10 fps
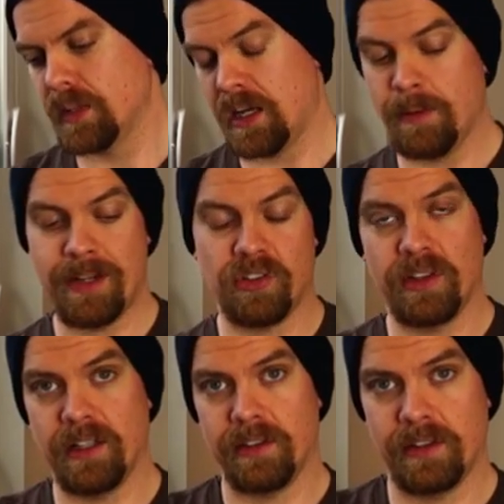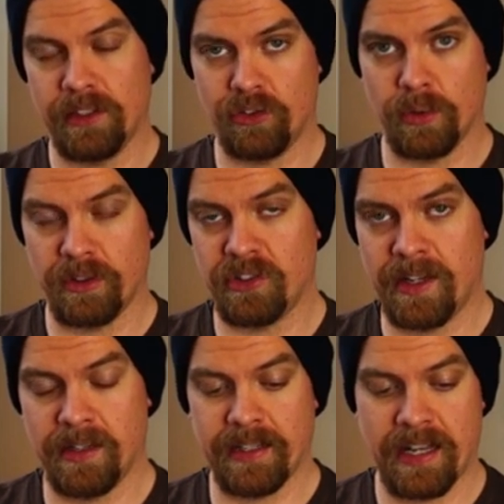And I mentioned the sort of
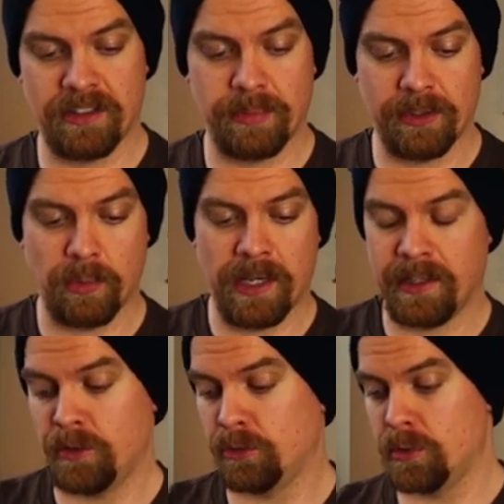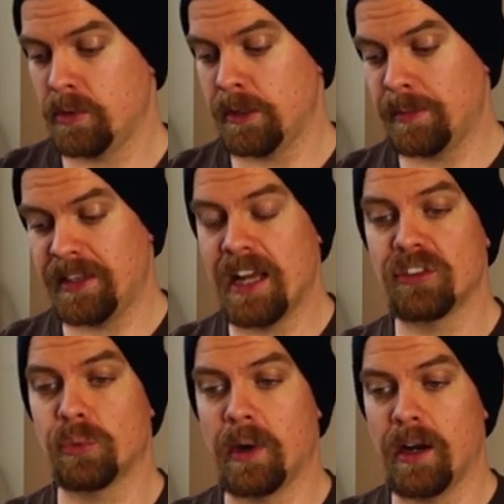channeling aspect while I was brewing, but
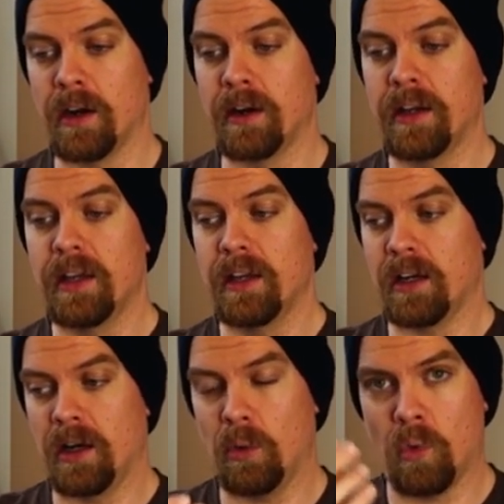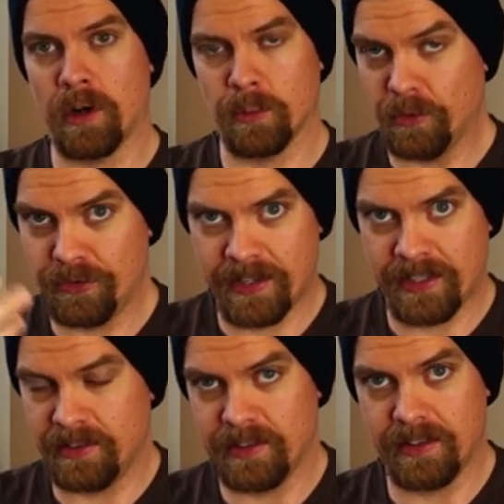that's where water will
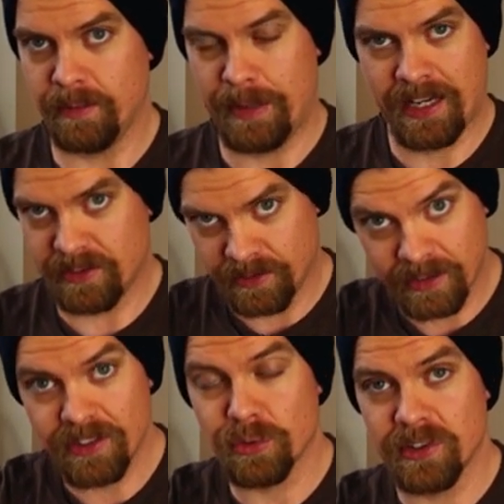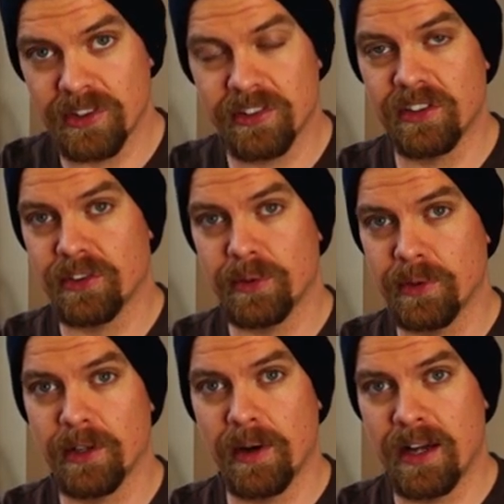find the path of least resistance
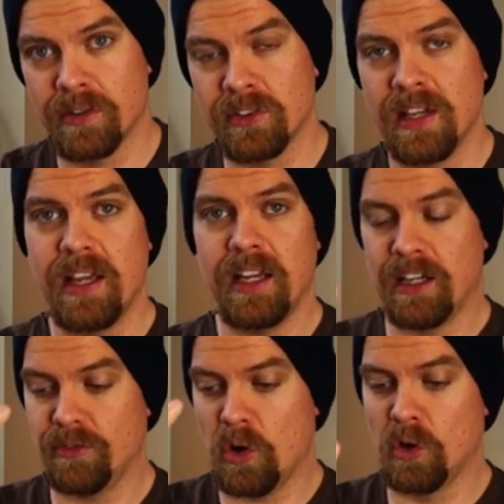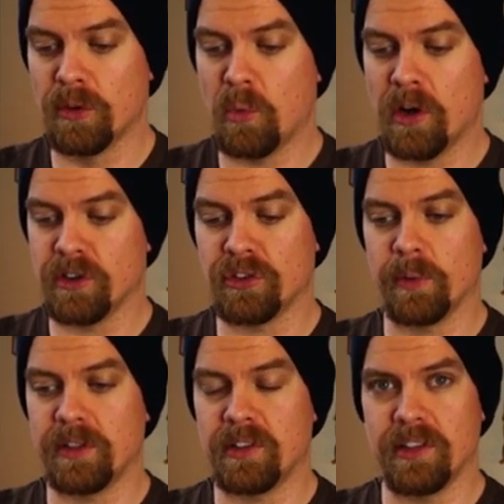through the grounds. And if all the water is
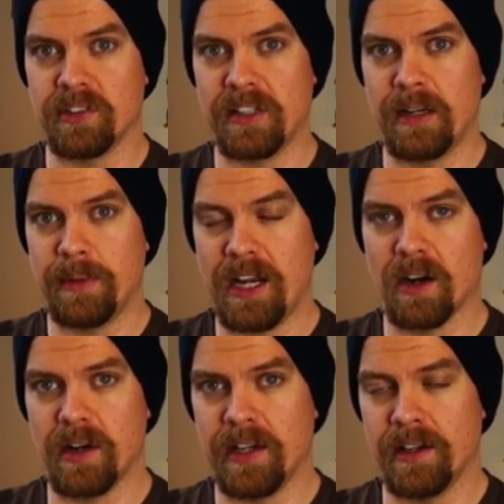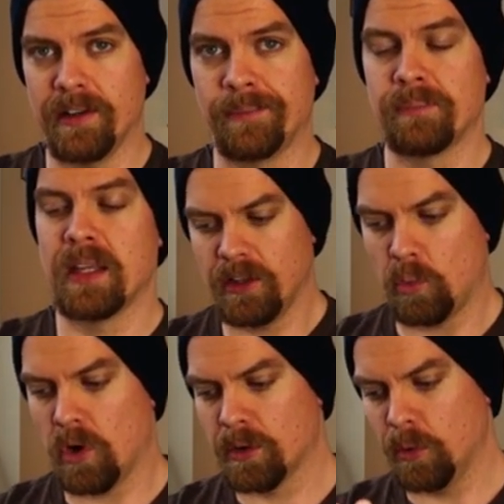going to the same area,
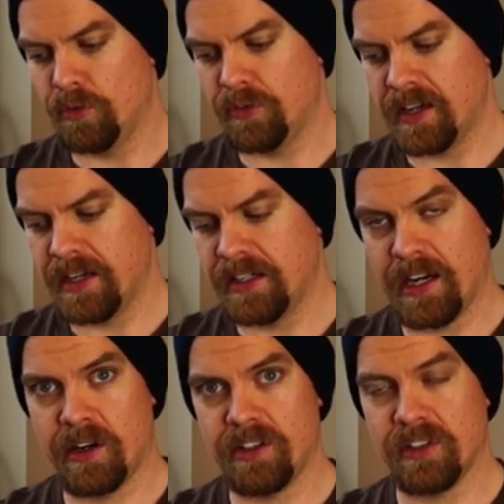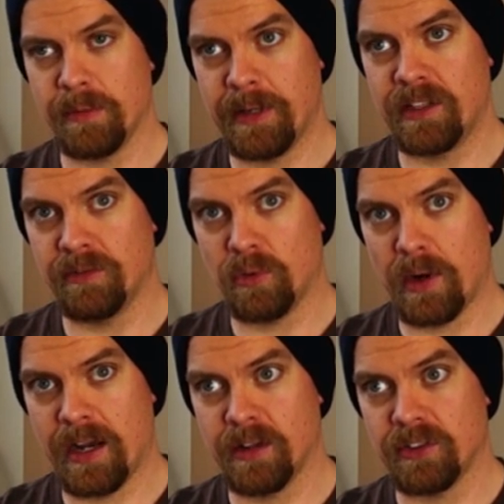the water will find areas in the bed of
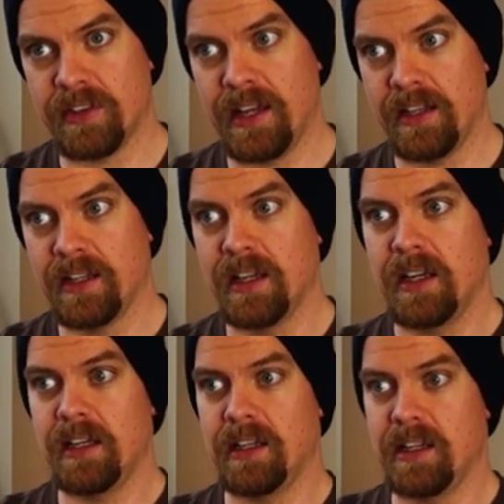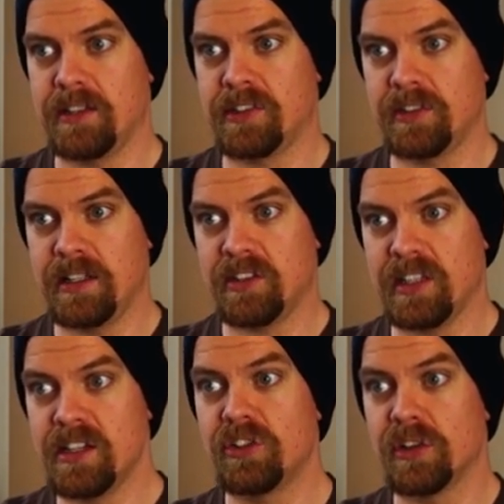grounds that it's
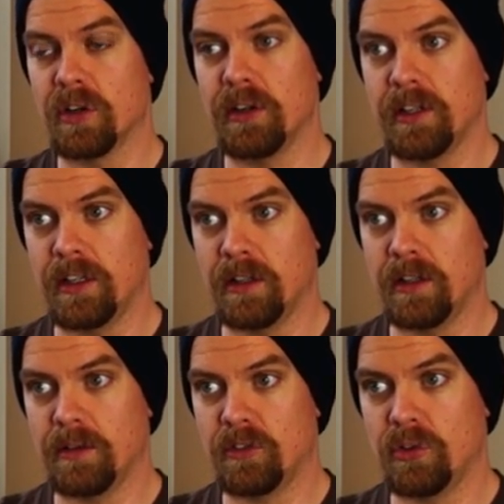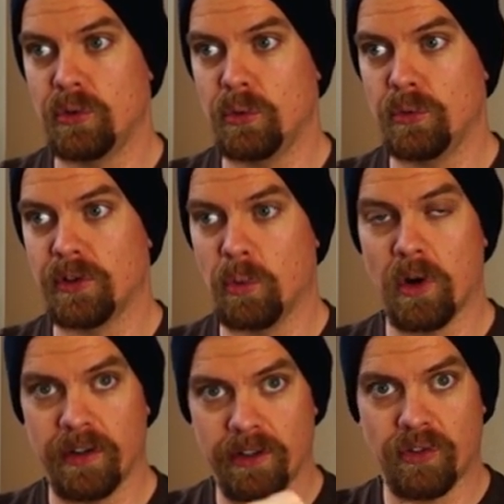easier to for the
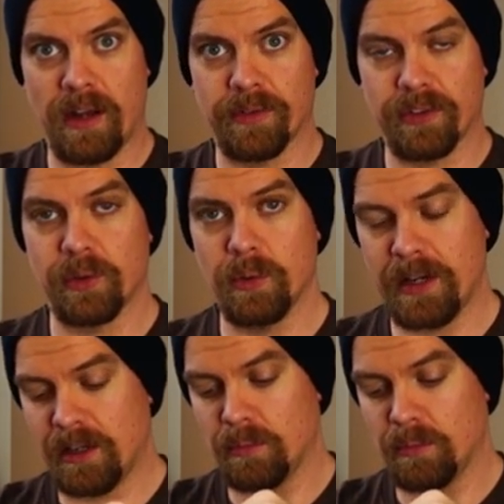water to travel through,